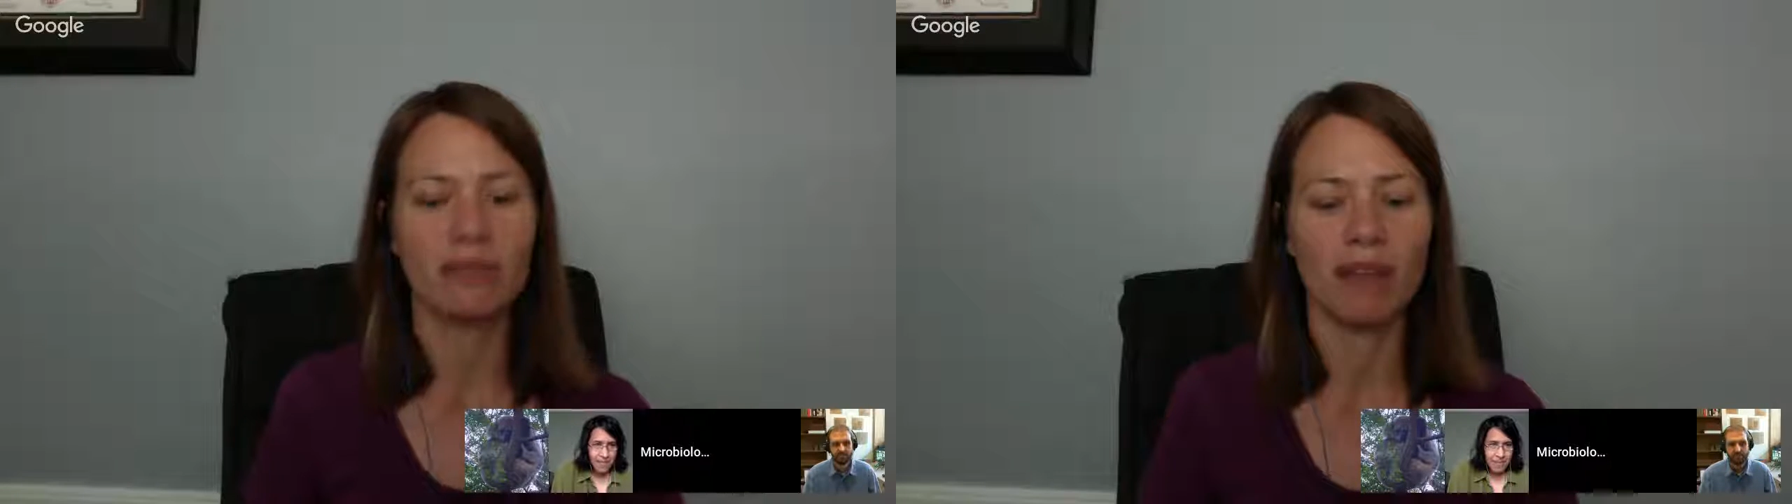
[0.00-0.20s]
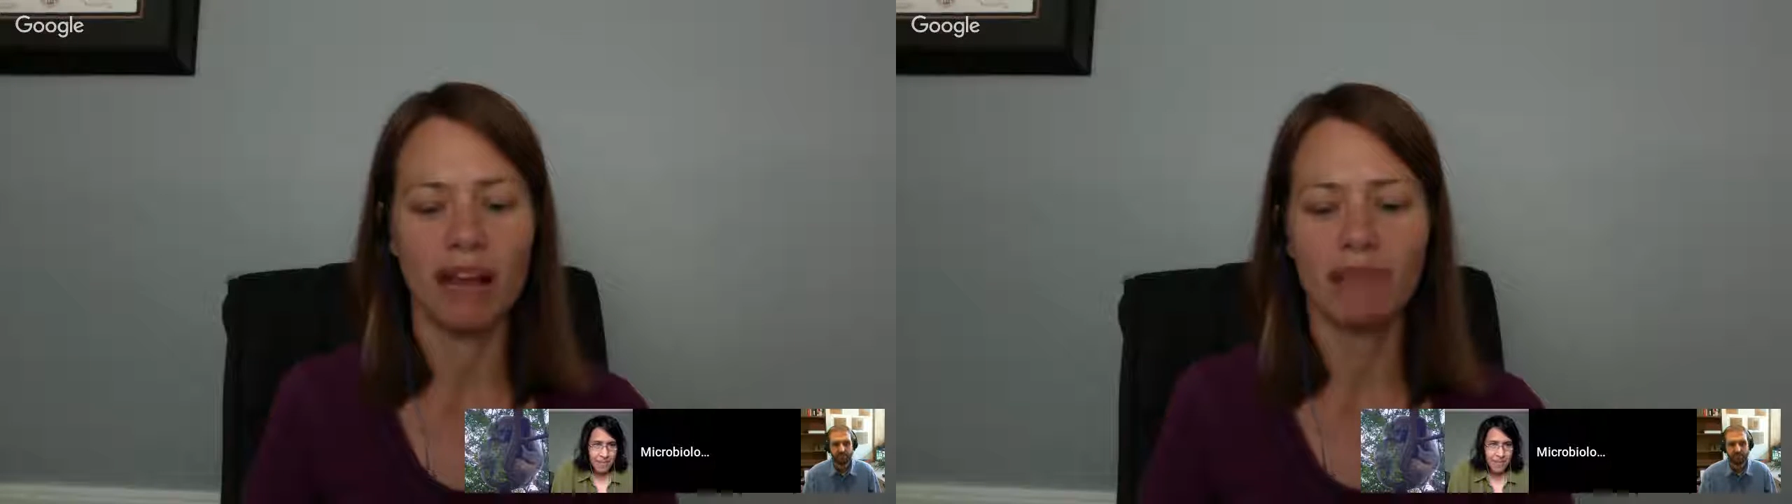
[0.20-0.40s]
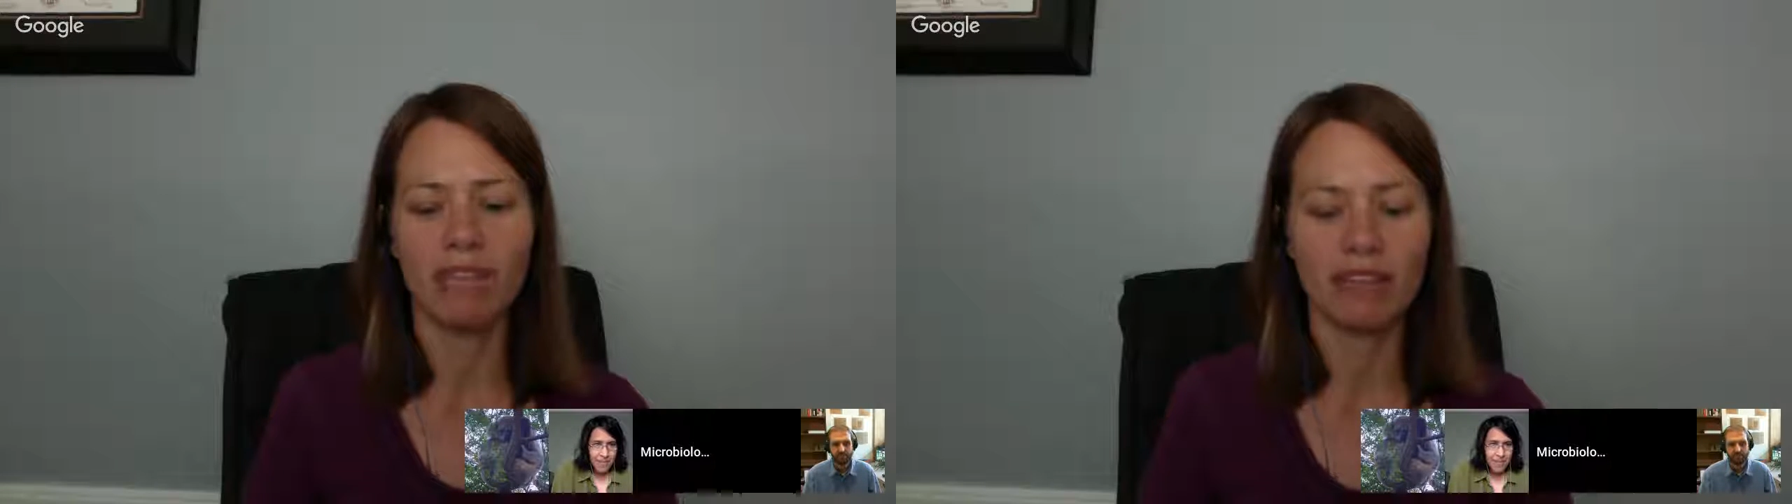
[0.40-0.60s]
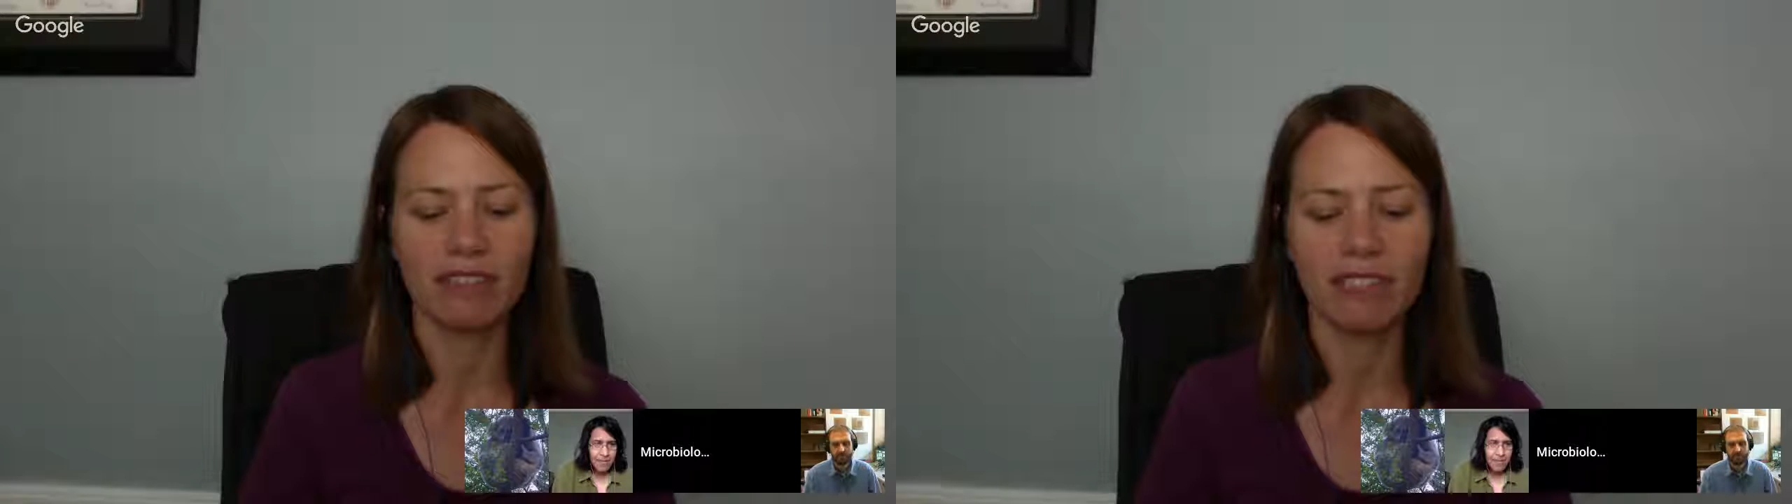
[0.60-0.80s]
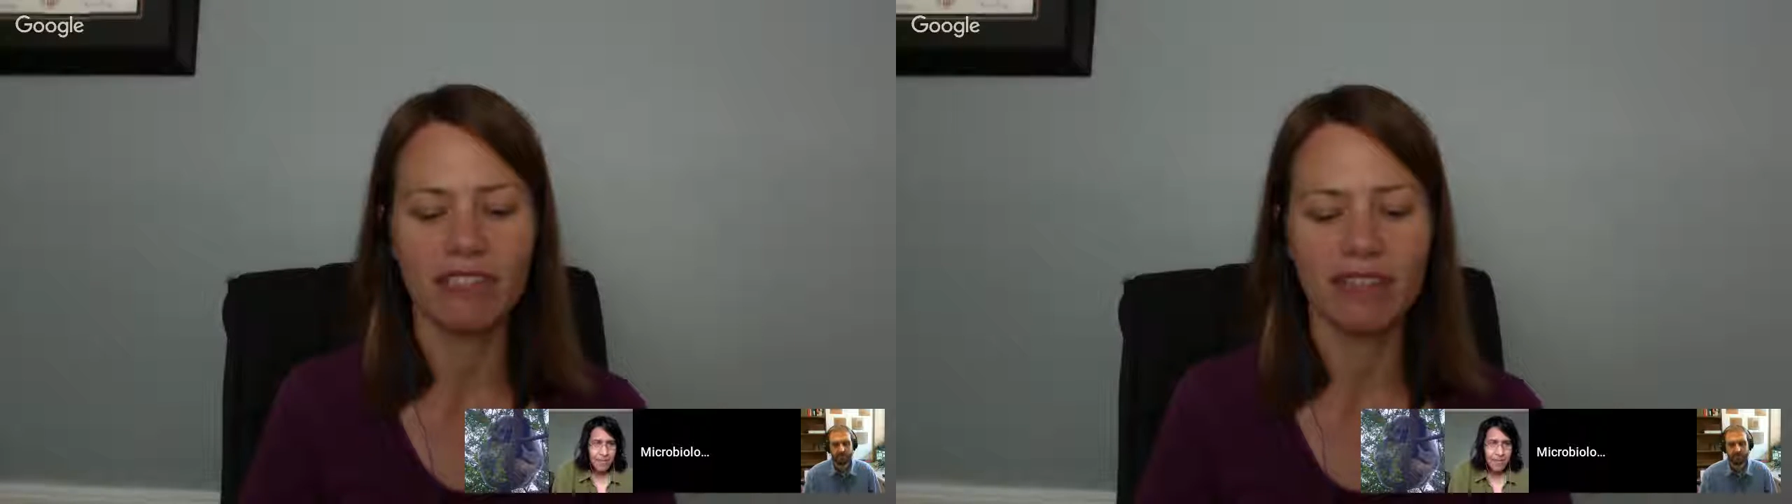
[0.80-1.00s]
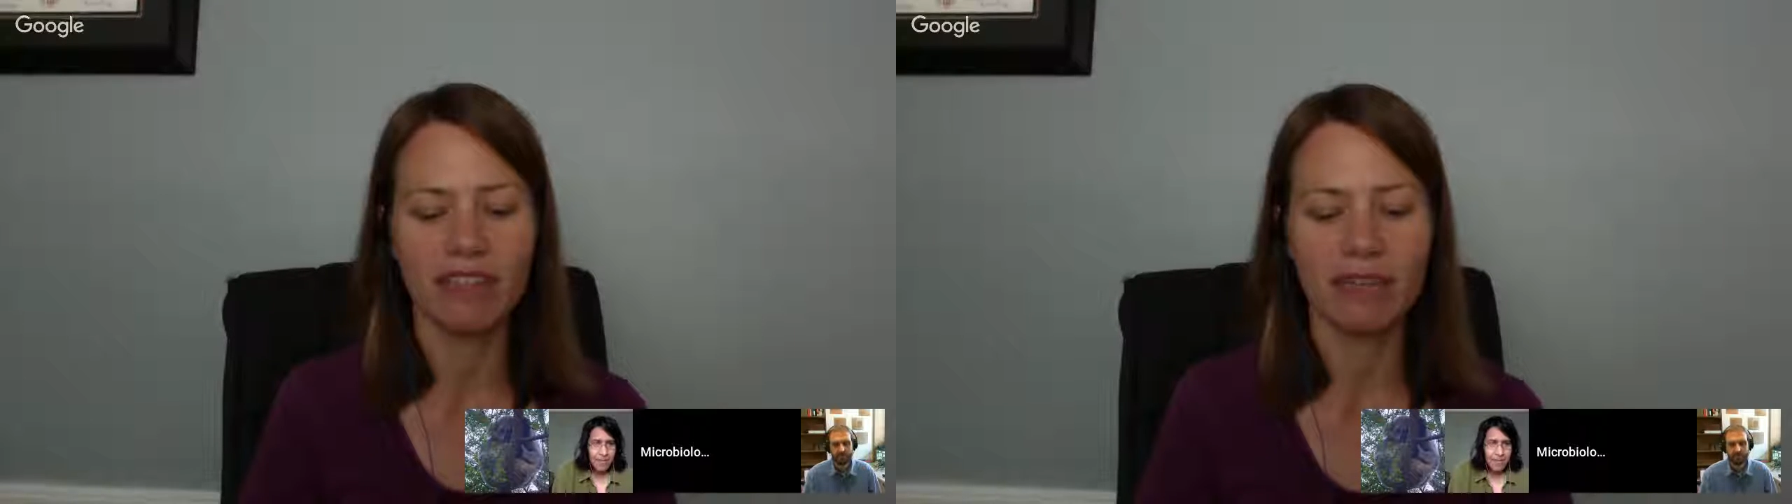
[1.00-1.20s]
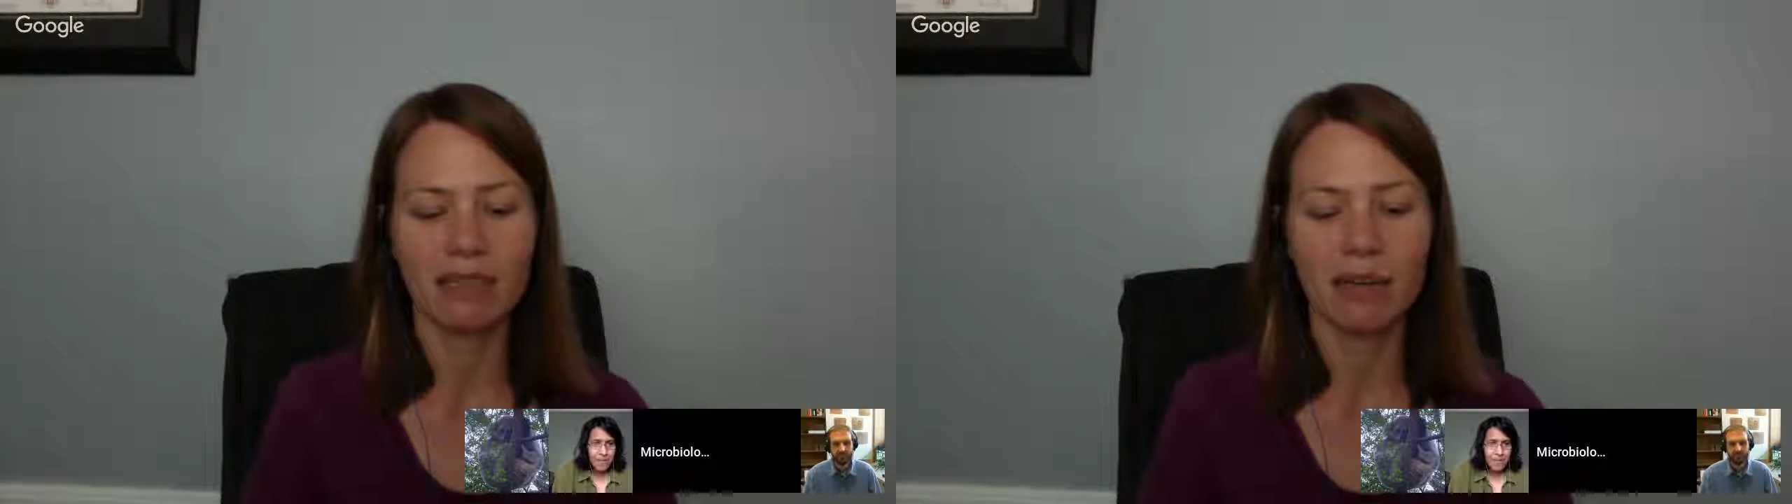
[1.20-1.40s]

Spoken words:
I'm definitely gonna keep it